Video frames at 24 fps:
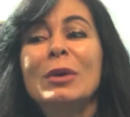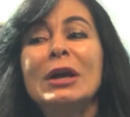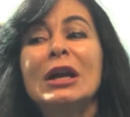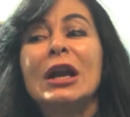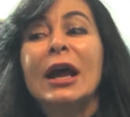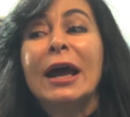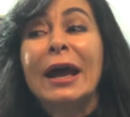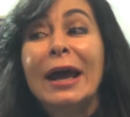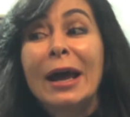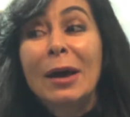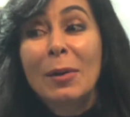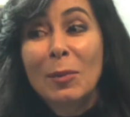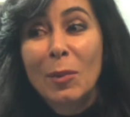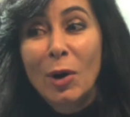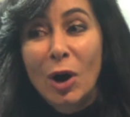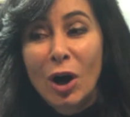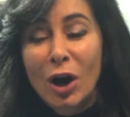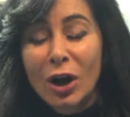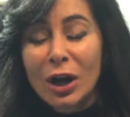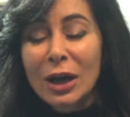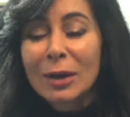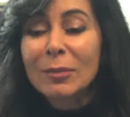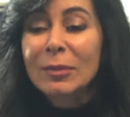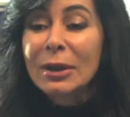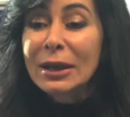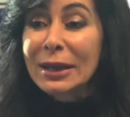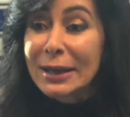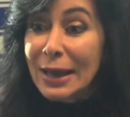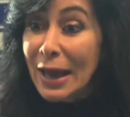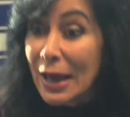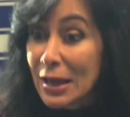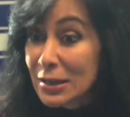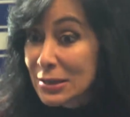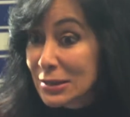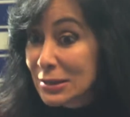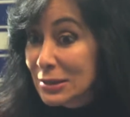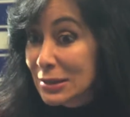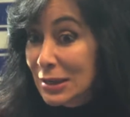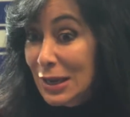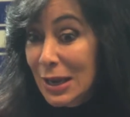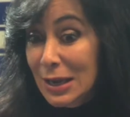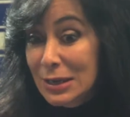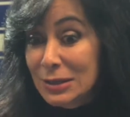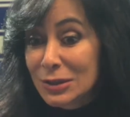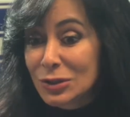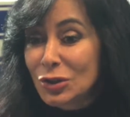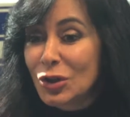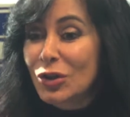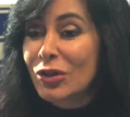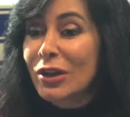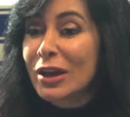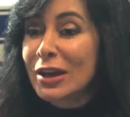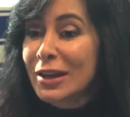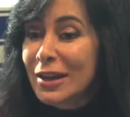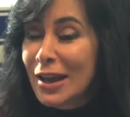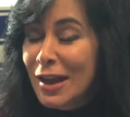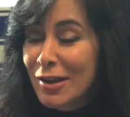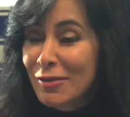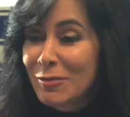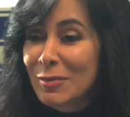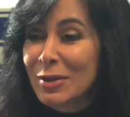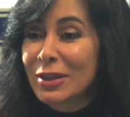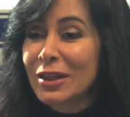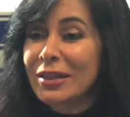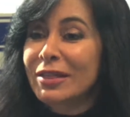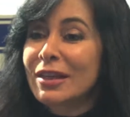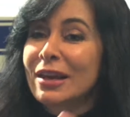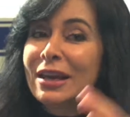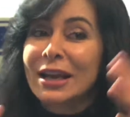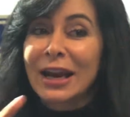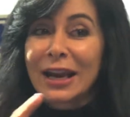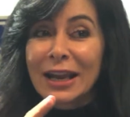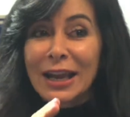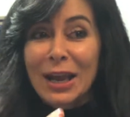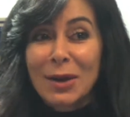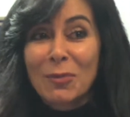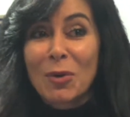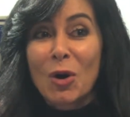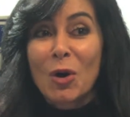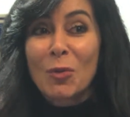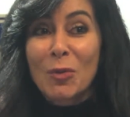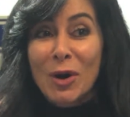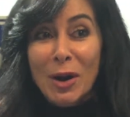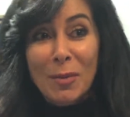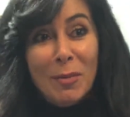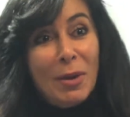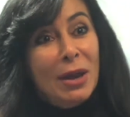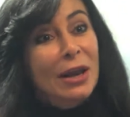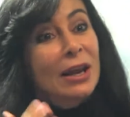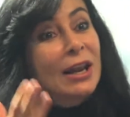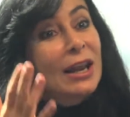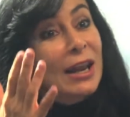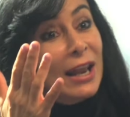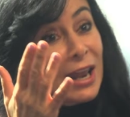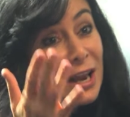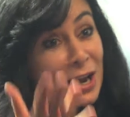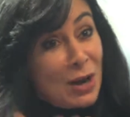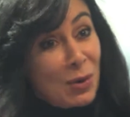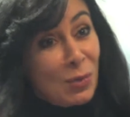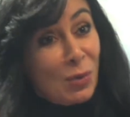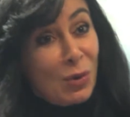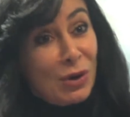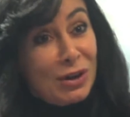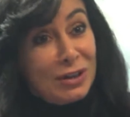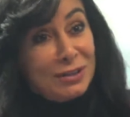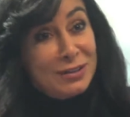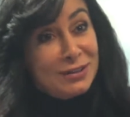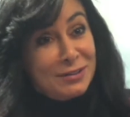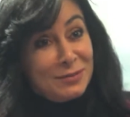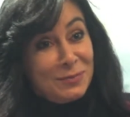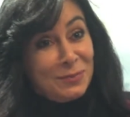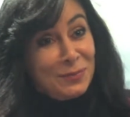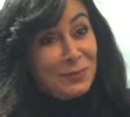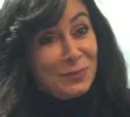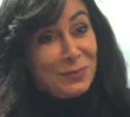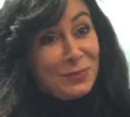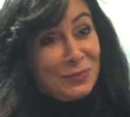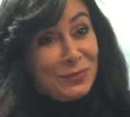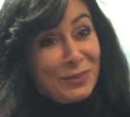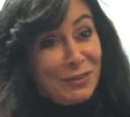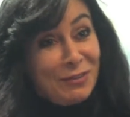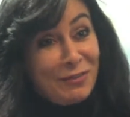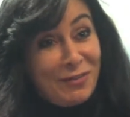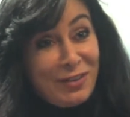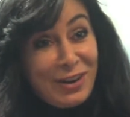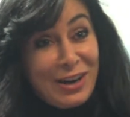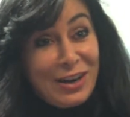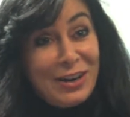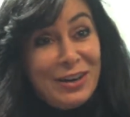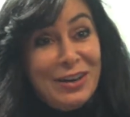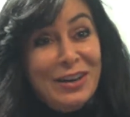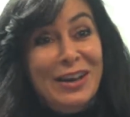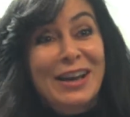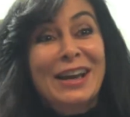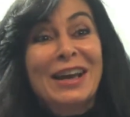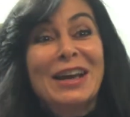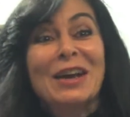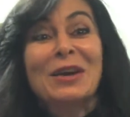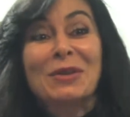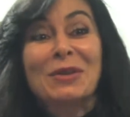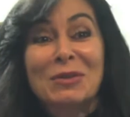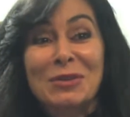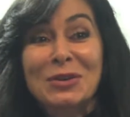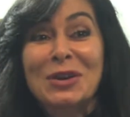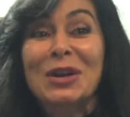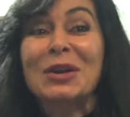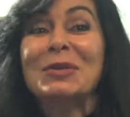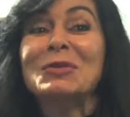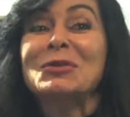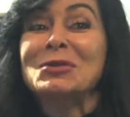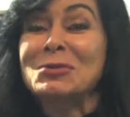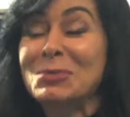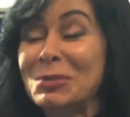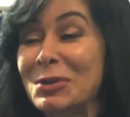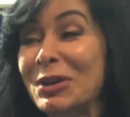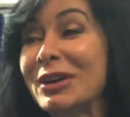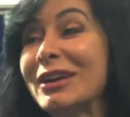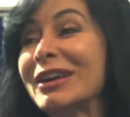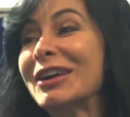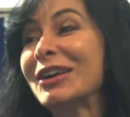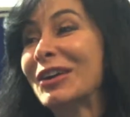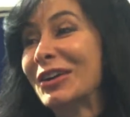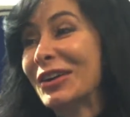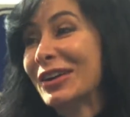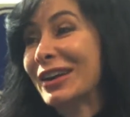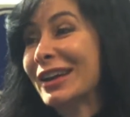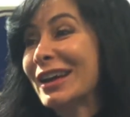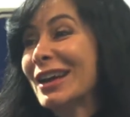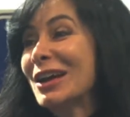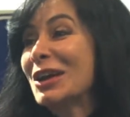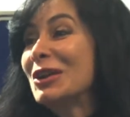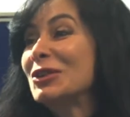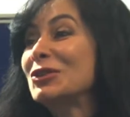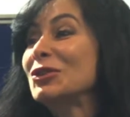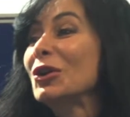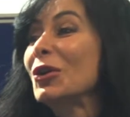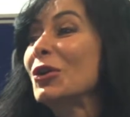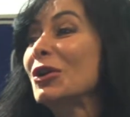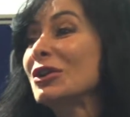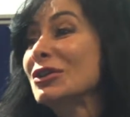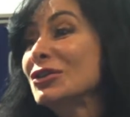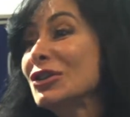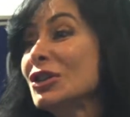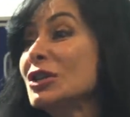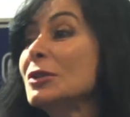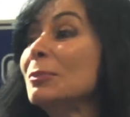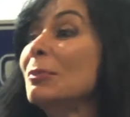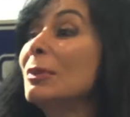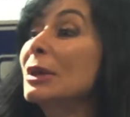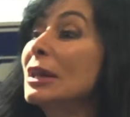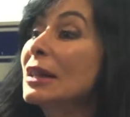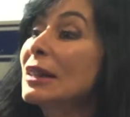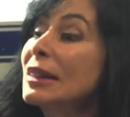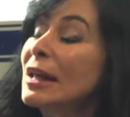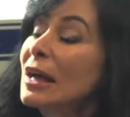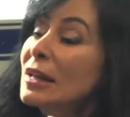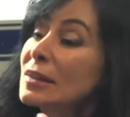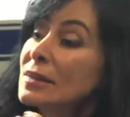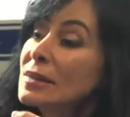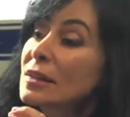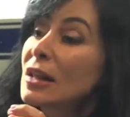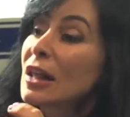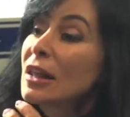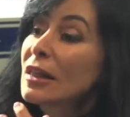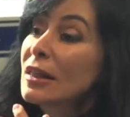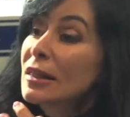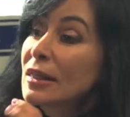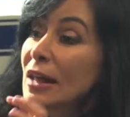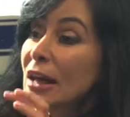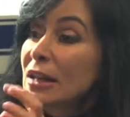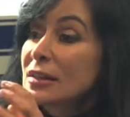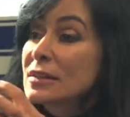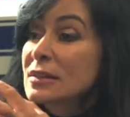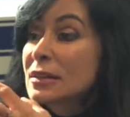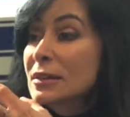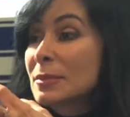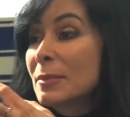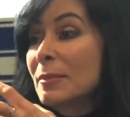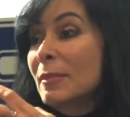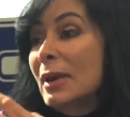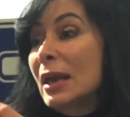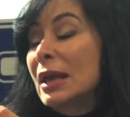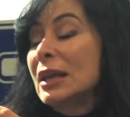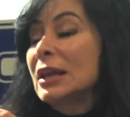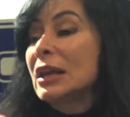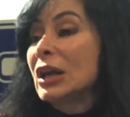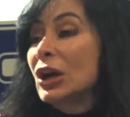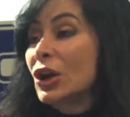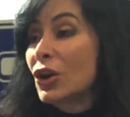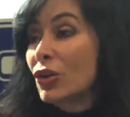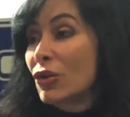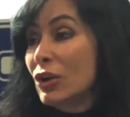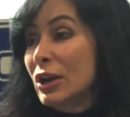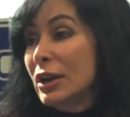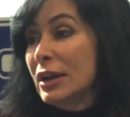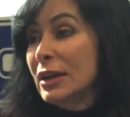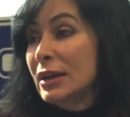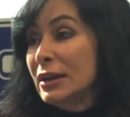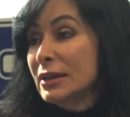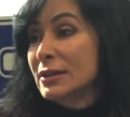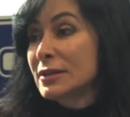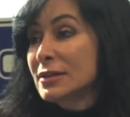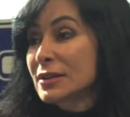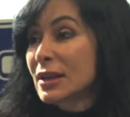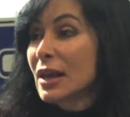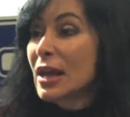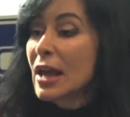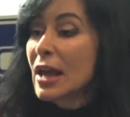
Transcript: mean ham hog? I'm like, yes. So they gave me the thing, and I came home, and I made it, and it was it was pretty good. Okay. So it's just, but that's the main ingredients,